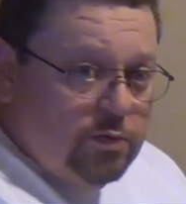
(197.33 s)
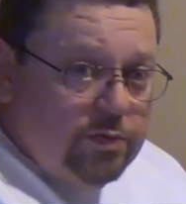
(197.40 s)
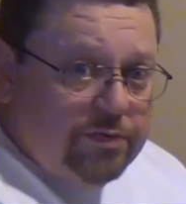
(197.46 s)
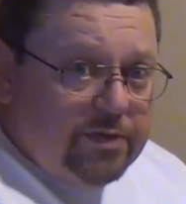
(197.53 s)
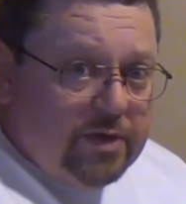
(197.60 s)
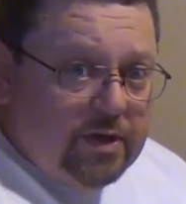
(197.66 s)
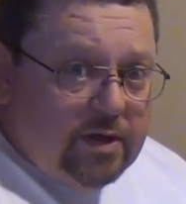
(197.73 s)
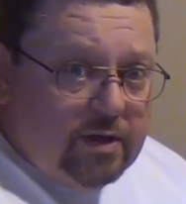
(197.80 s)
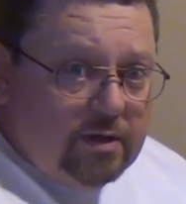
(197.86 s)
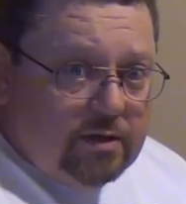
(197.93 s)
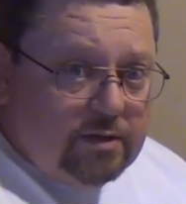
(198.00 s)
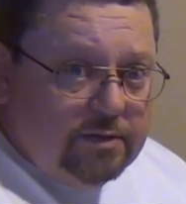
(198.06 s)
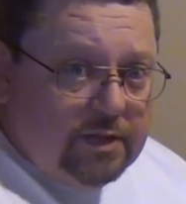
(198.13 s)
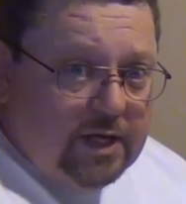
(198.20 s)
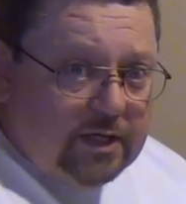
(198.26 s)
with uh,
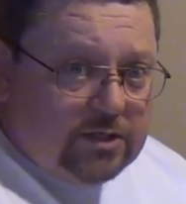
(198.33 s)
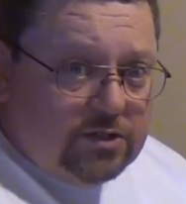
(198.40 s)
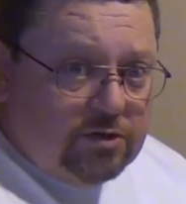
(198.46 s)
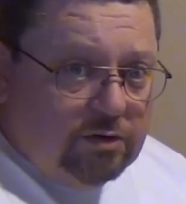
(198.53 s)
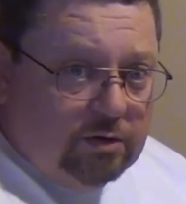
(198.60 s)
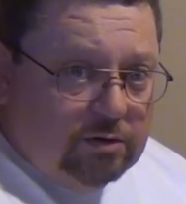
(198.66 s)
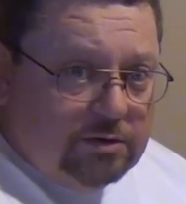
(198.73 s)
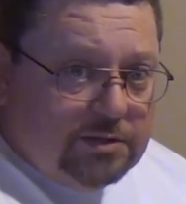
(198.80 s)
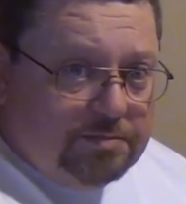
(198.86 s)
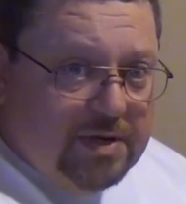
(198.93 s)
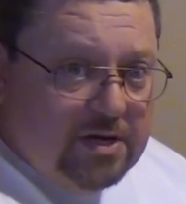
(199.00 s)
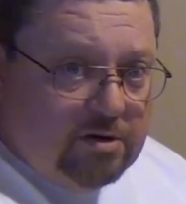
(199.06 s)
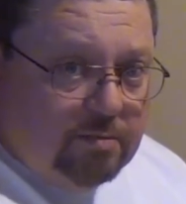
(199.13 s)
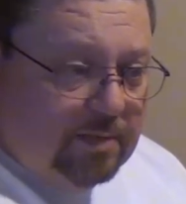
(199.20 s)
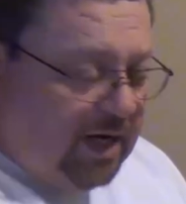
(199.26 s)
the external
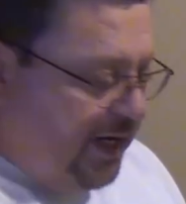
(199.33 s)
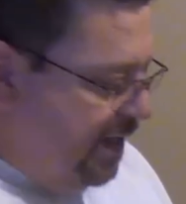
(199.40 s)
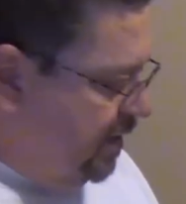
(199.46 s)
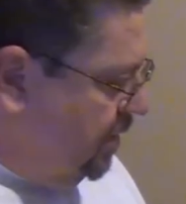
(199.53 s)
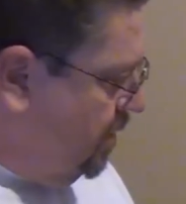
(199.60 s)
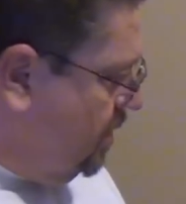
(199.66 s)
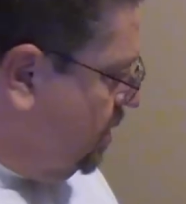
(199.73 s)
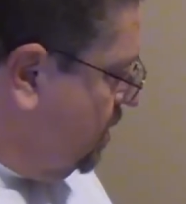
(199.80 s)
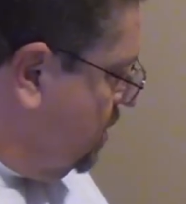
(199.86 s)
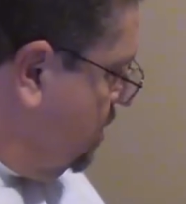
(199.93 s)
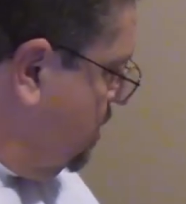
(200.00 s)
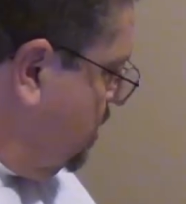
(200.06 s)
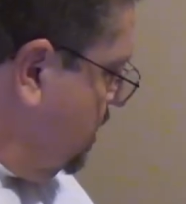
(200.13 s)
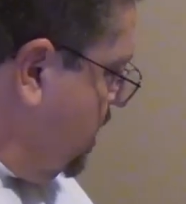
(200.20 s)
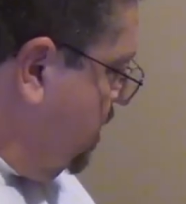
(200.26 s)
speaker mic.
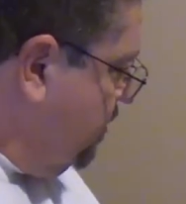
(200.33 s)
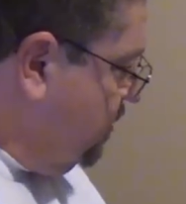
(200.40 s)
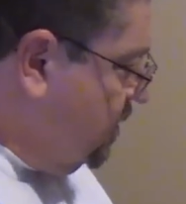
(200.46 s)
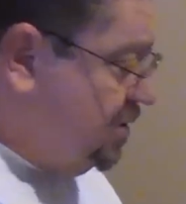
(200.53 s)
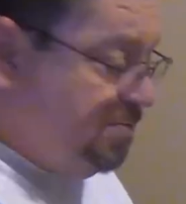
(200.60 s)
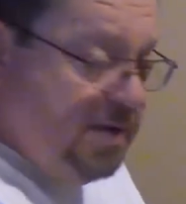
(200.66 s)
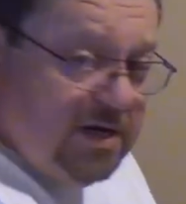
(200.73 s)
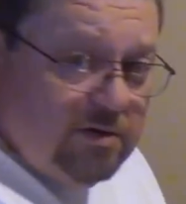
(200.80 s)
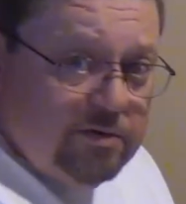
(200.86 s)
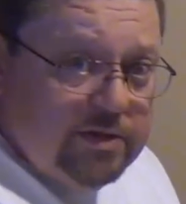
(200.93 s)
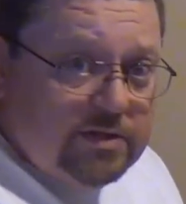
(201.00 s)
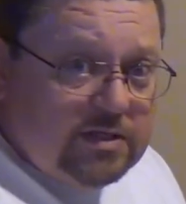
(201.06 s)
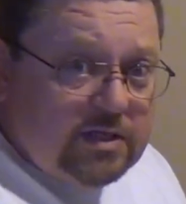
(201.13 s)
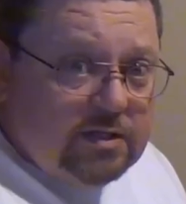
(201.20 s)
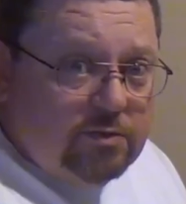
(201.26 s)
The speaker
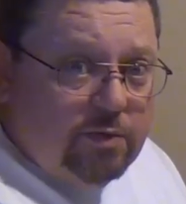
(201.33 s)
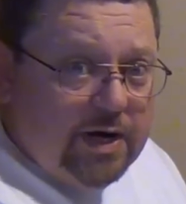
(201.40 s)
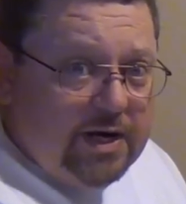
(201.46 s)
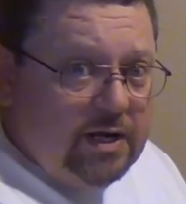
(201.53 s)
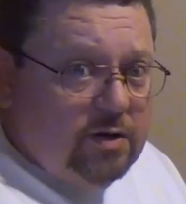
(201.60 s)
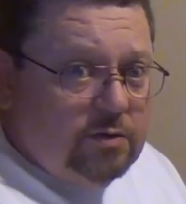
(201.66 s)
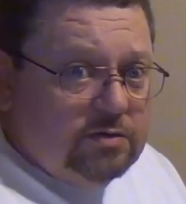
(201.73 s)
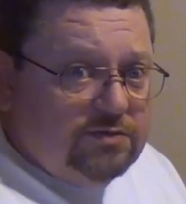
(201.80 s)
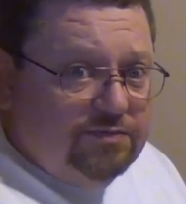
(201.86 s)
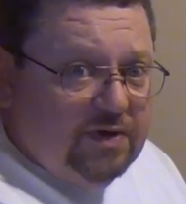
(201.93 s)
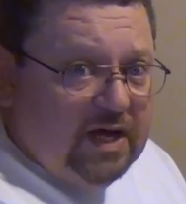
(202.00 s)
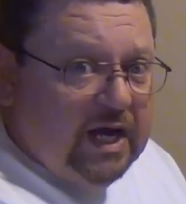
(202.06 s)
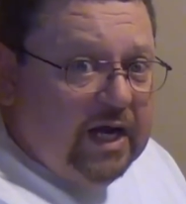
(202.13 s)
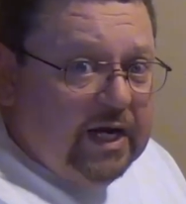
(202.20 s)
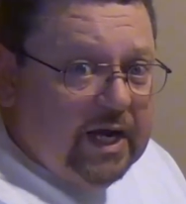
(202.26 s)
that's in the radio is
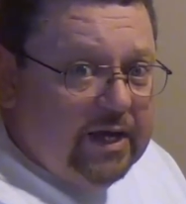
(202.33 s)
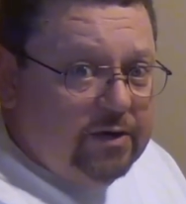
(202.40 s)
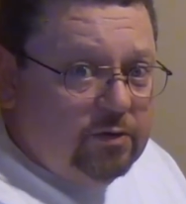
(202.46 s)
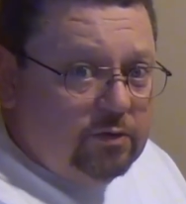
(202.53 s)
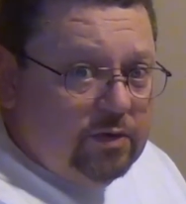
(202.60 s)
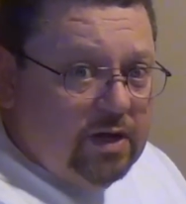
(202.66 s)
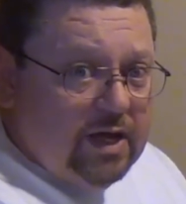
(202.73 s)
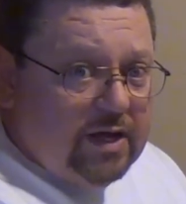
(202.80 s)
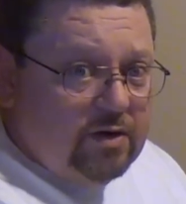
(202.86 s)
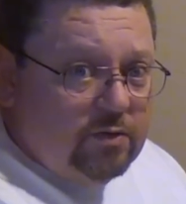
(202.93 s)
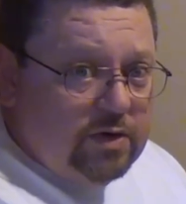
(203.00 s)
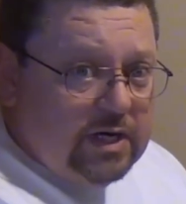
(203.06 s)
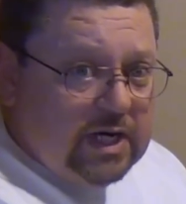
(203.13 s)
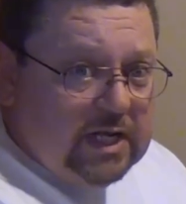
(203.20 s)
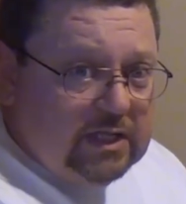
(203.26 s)
fine. I don't I
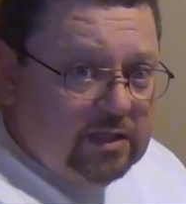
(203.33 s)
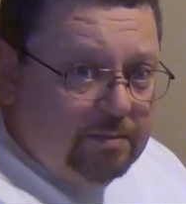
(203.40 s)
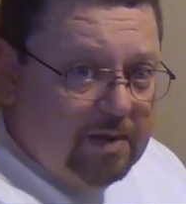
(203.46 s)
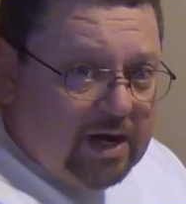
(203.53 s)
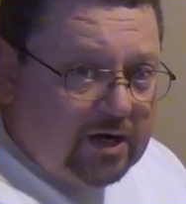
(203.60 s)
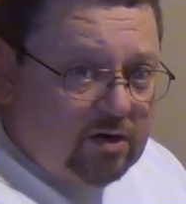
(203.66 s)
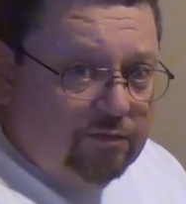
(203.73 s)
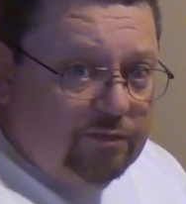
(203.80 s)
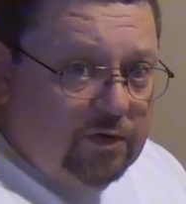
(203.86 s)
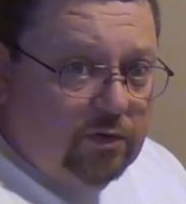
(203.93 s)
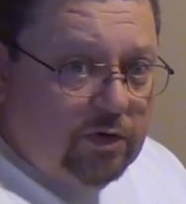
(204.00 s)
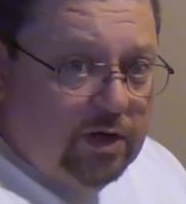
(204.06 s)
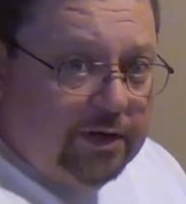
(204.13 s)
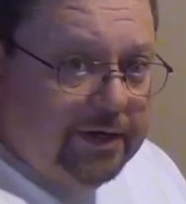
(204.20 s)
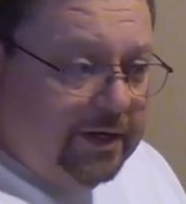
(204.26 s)
don't need the microphone
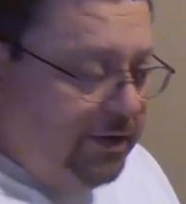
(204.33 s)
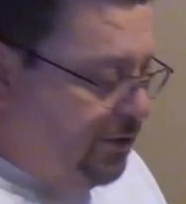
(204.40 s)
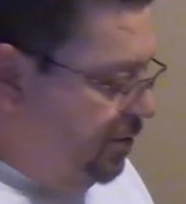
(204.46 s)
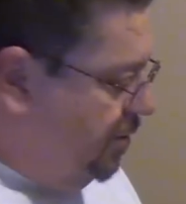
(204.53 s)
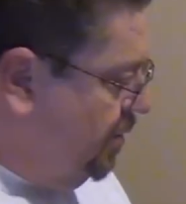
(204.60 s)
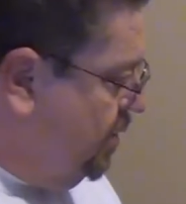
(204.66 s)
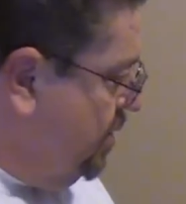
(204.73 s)
on here.